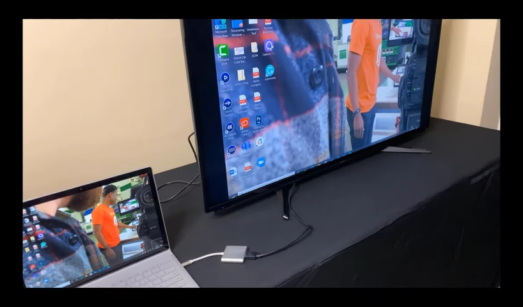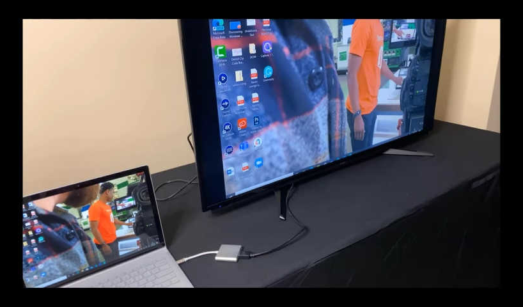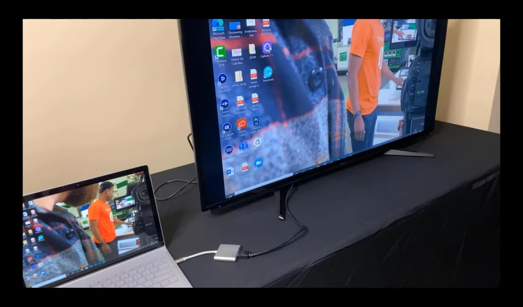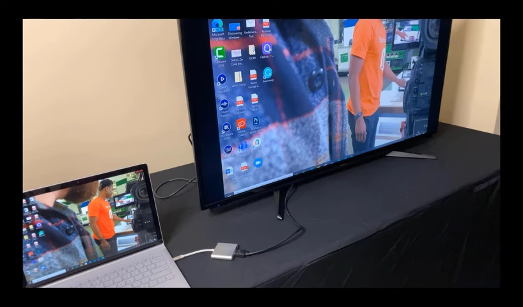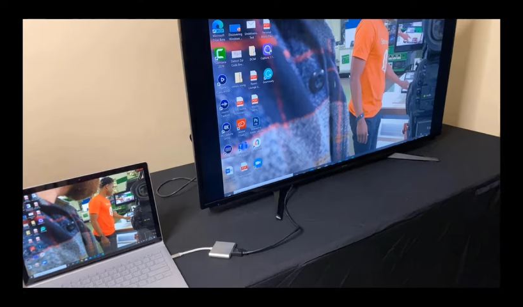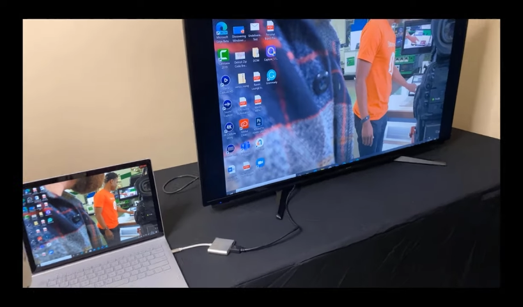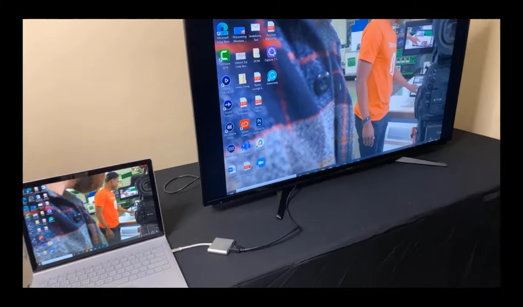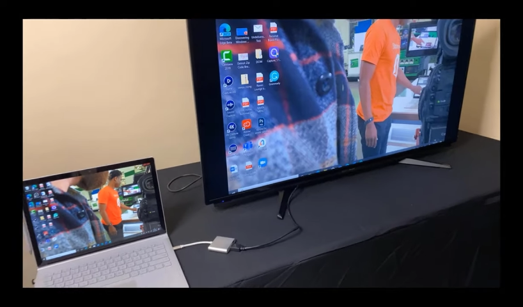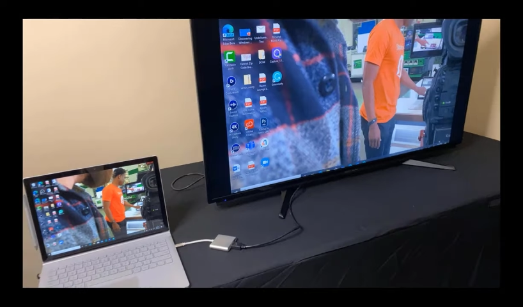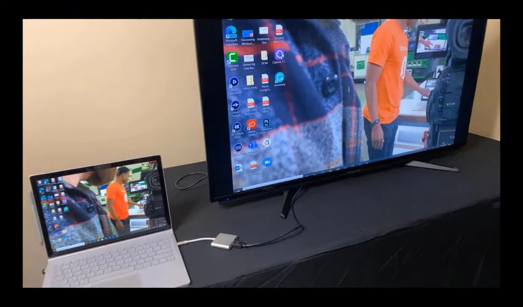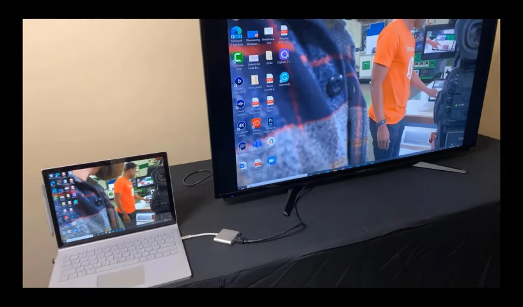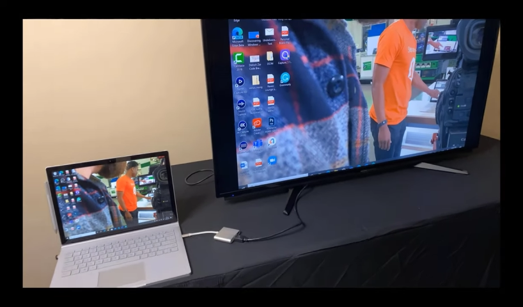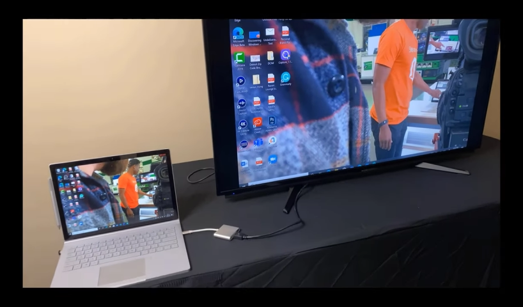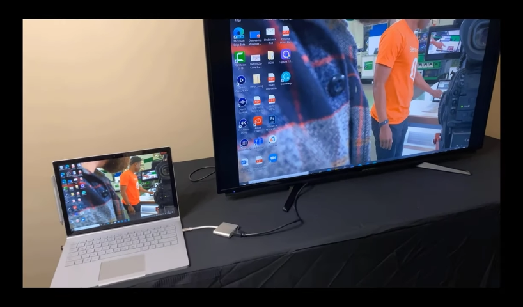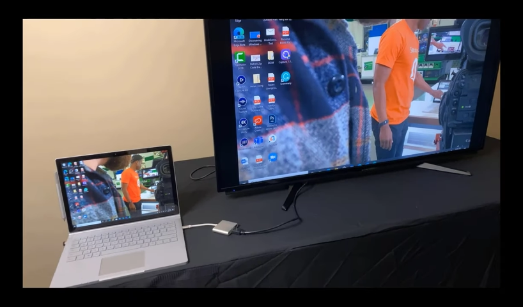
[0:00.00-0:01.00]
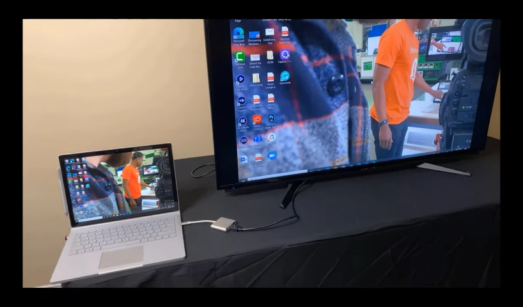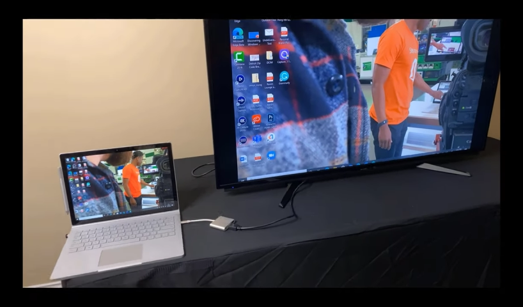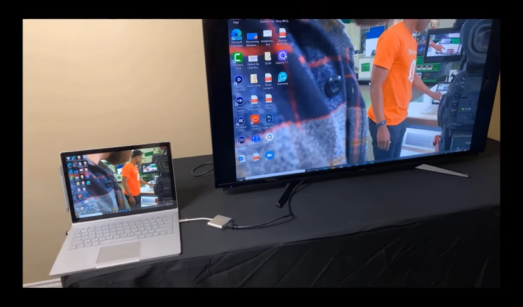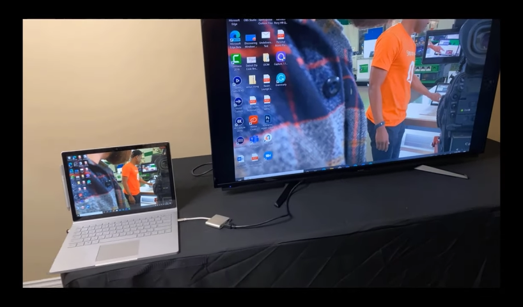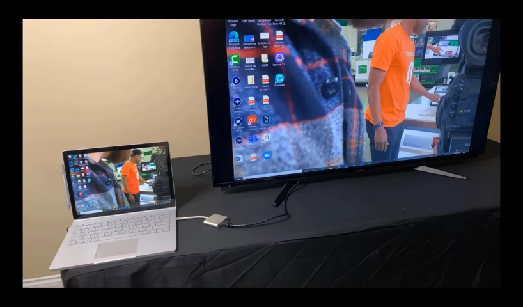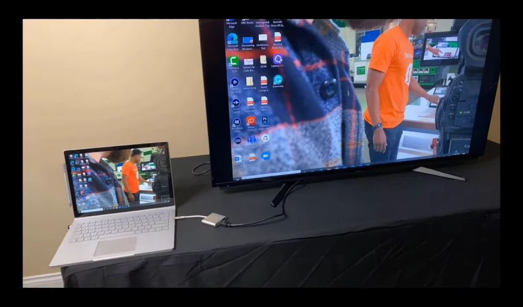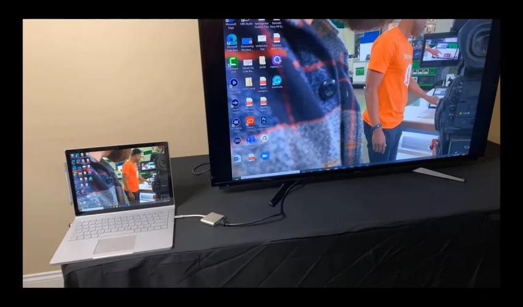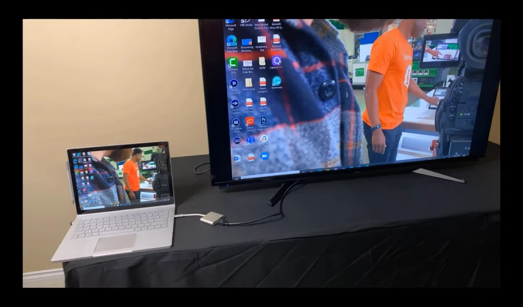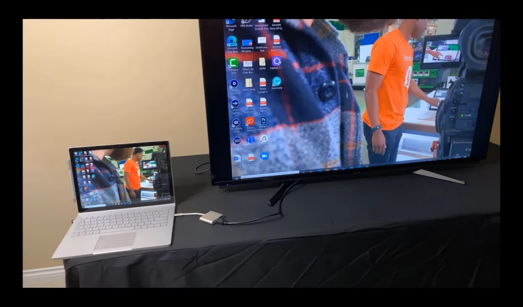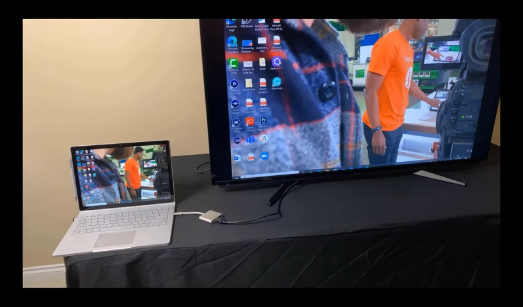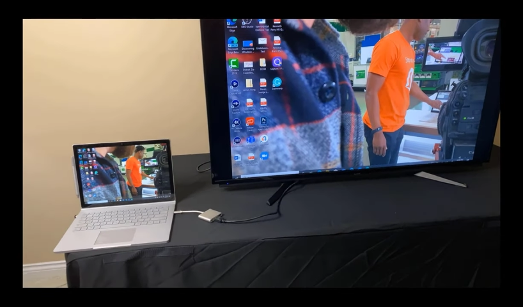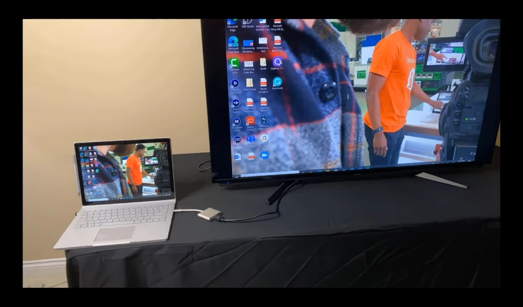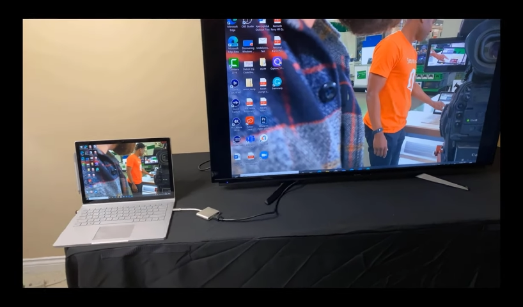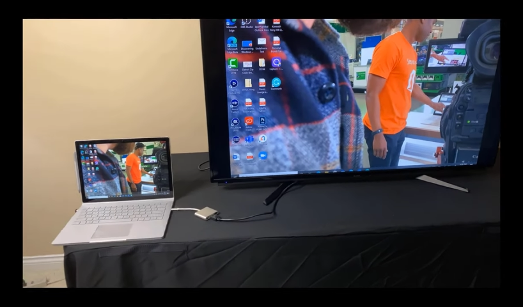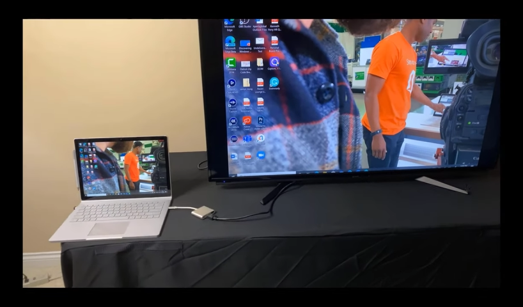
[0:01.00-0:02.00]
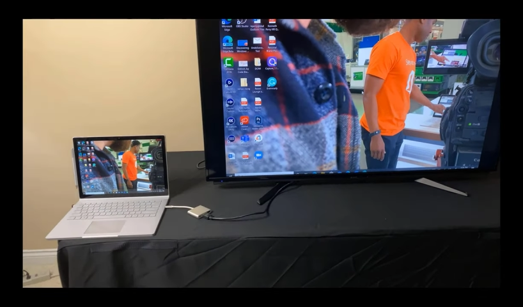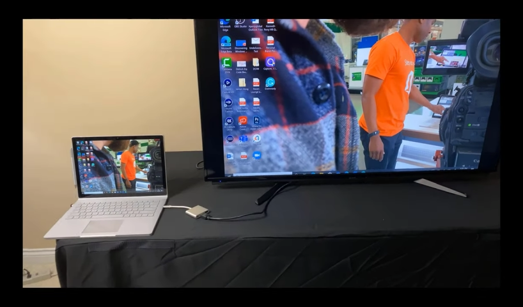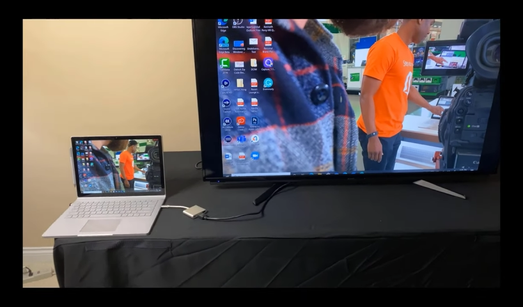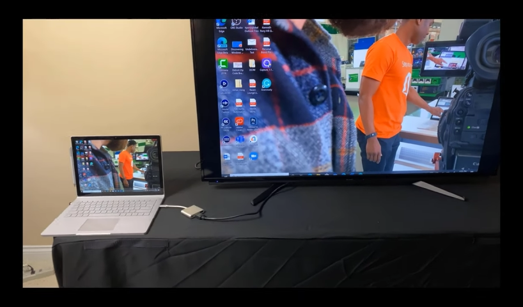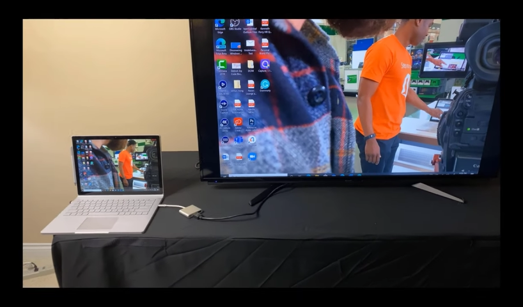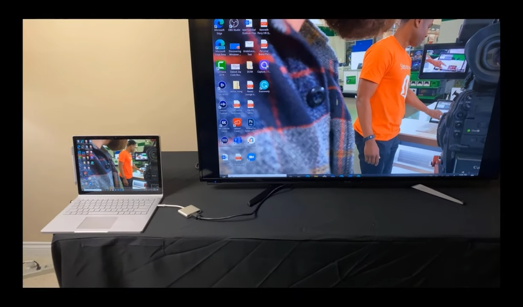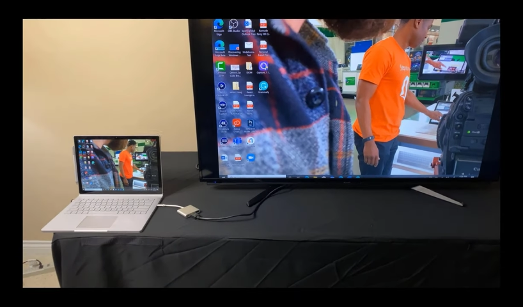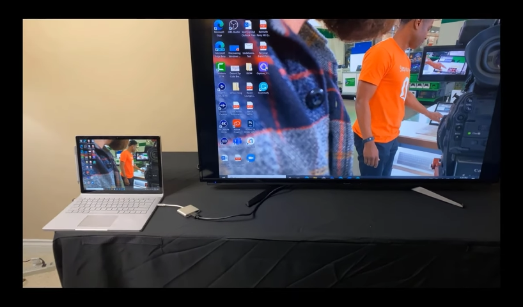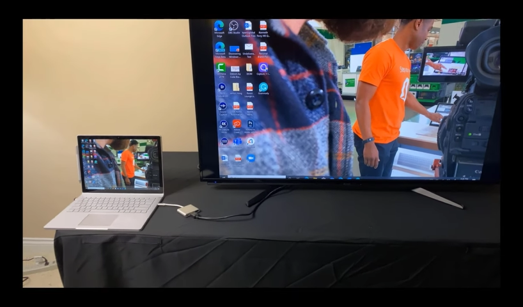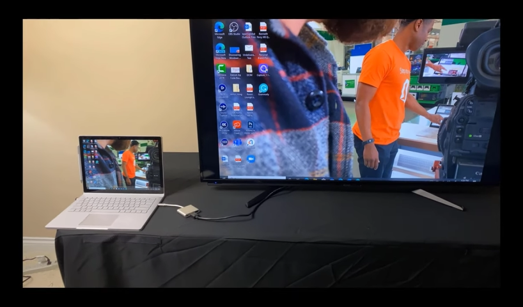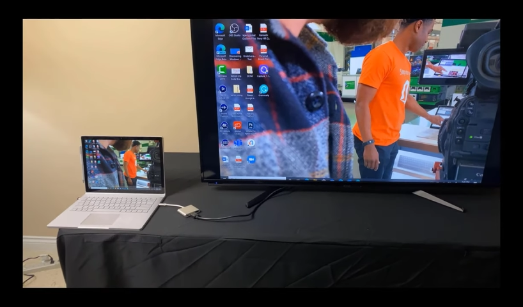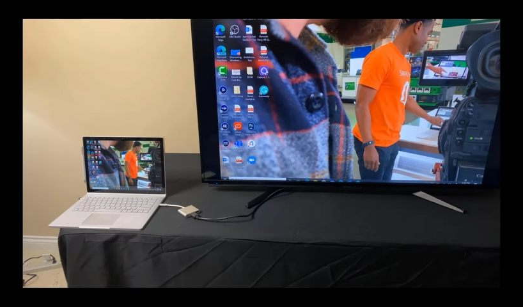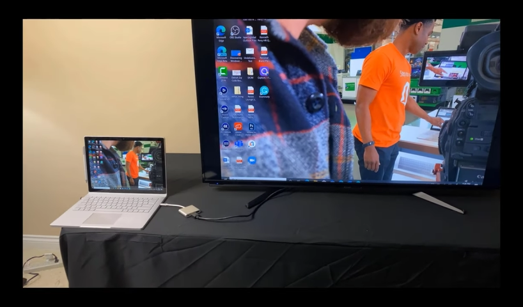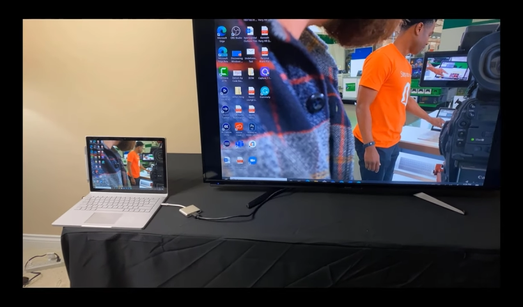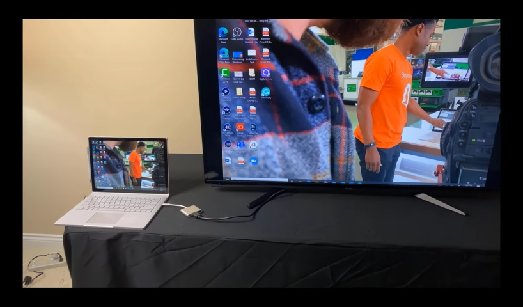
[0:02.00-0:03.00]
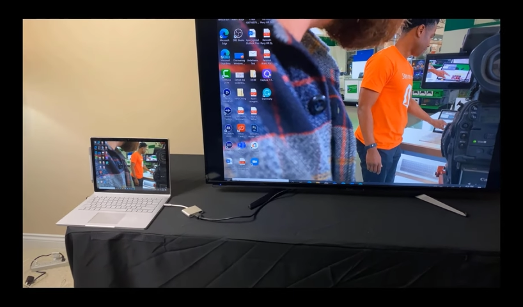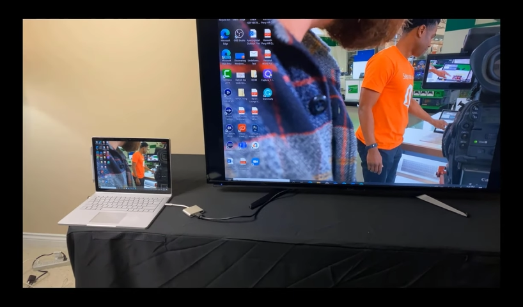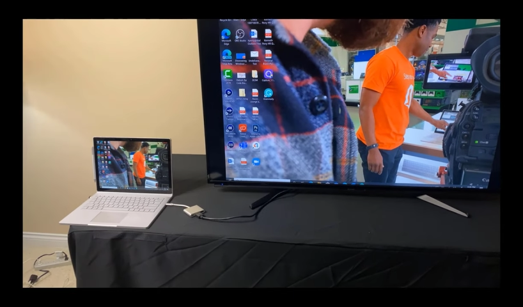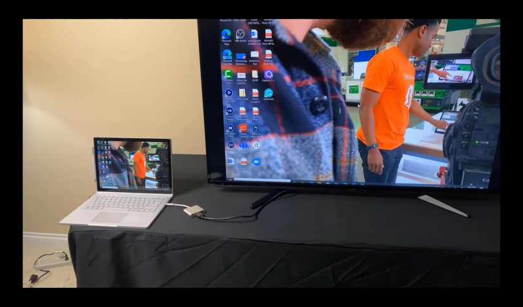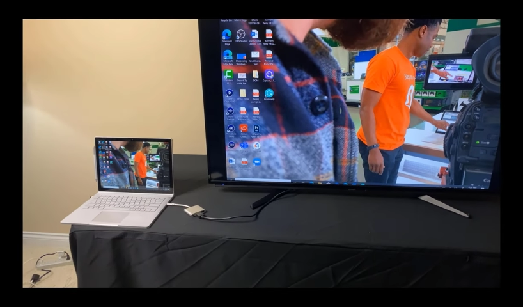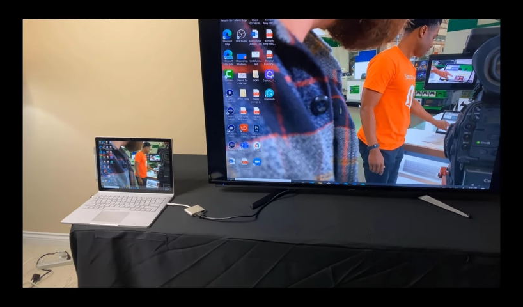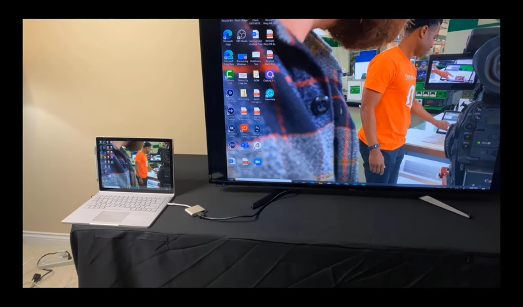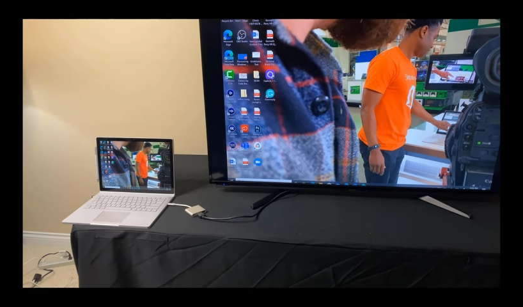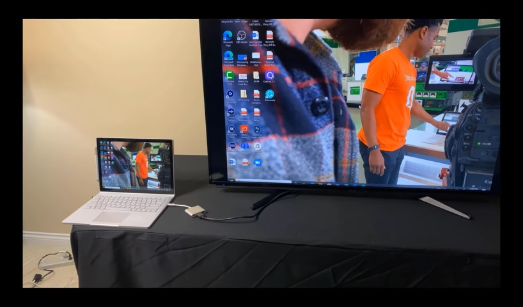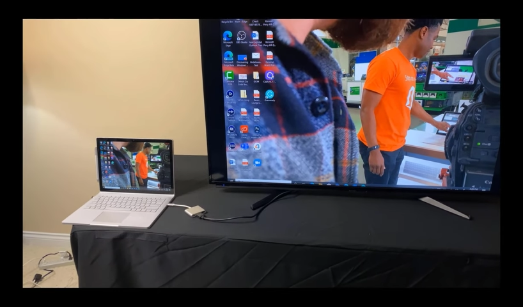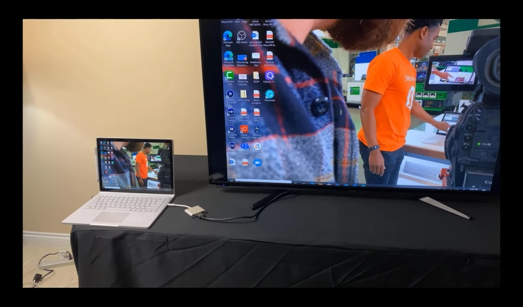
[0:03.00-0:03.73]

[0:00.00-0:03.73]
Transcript: (no speaker visible)